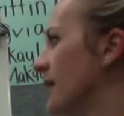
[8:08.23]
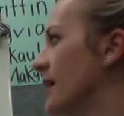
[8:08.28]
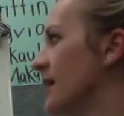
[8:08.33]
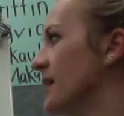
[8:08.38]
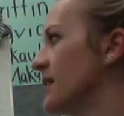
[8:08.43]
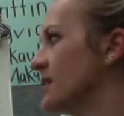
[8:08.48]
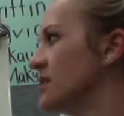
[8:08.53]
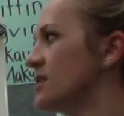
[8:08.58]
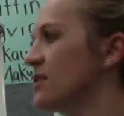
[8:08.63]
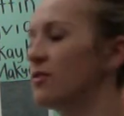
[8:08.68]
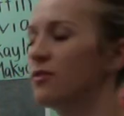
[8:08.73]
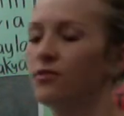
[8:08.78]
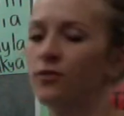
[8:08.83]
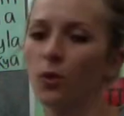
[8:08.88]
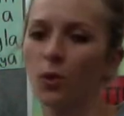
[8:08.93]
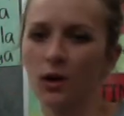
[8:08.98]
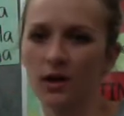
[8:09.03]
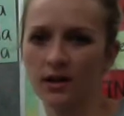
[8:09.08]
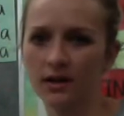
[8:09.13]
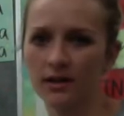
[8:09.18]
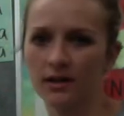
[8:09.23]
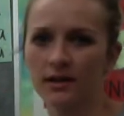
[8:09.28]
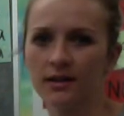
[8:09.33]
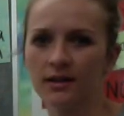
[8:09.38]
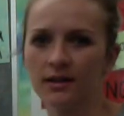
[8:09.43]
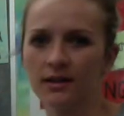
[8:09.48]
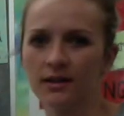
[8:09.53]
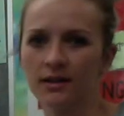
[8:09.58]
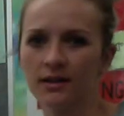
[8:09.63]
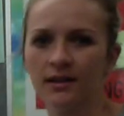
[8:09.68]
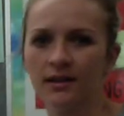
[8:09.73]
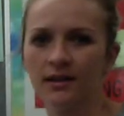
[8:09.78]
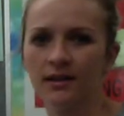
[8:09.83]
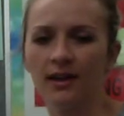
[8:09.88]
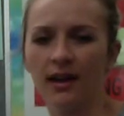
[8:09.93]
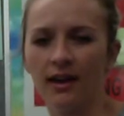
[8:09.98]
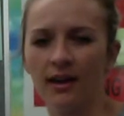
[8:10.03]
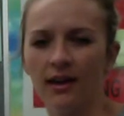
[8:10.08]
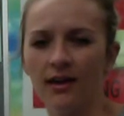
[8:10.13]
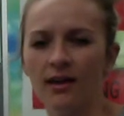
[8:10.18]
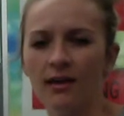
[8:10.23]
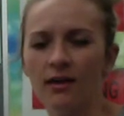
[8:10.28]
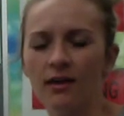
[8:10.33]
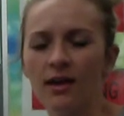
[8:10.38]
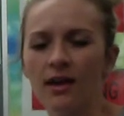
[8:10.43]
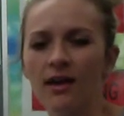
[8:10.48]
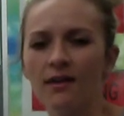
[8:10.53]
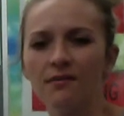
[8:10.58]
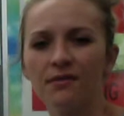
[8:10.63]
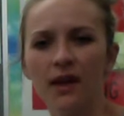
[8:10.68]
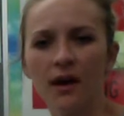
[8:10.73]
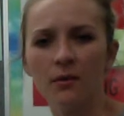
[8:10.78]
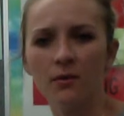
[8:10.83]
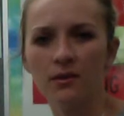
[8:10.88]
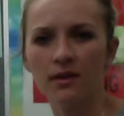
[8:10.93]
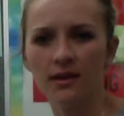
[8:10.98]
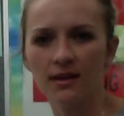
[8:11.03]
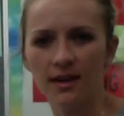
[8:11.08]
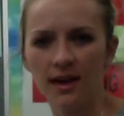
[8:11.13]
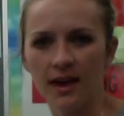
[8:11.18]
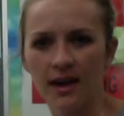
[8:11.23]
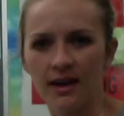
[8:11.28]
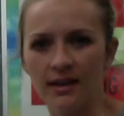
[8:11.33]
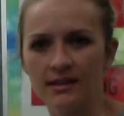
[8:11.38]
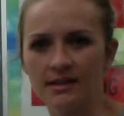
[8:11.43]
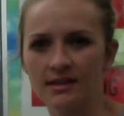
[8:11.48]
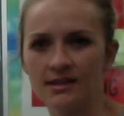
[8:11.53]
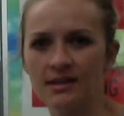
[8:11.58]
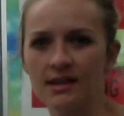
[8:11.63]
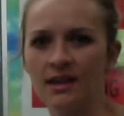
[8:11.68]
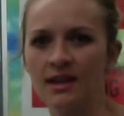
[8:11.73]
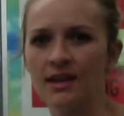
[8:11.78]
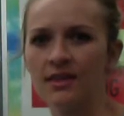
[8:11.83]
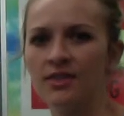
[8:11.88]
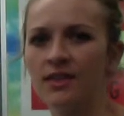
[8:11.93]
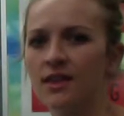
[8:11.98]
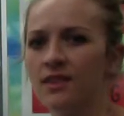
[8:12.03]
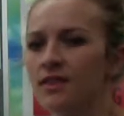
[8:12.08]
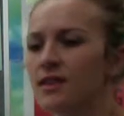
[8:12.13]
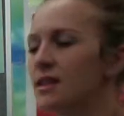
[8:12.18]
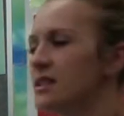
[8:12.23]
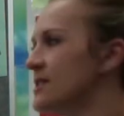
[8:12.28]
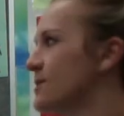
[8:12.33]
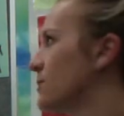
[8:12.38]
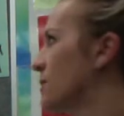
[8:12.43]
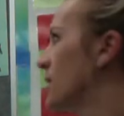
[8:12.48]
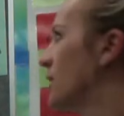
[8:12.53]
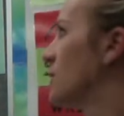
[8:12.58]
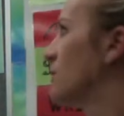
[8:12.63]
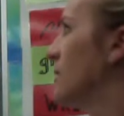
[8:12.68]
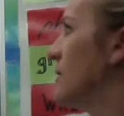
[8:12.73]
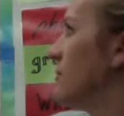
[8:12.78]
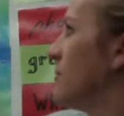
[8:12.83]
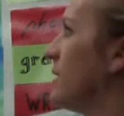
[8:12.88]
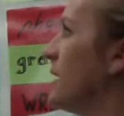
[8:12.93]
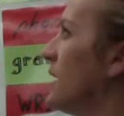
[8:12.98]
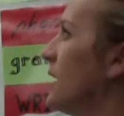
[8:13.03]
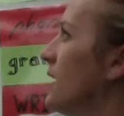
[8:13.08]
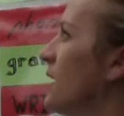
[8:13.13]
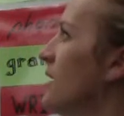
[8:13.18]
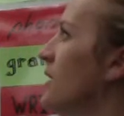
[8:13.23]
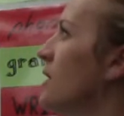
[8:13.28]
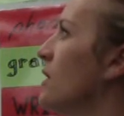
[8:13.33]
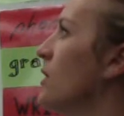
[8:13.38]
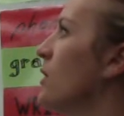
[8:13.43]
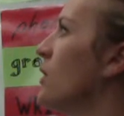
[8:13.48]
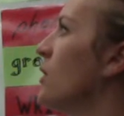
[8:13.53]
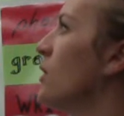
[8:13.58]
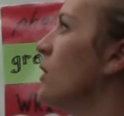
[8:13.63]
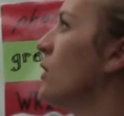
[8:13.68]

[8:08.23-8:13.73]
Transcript: Okay, if that were the case, then this word would be work.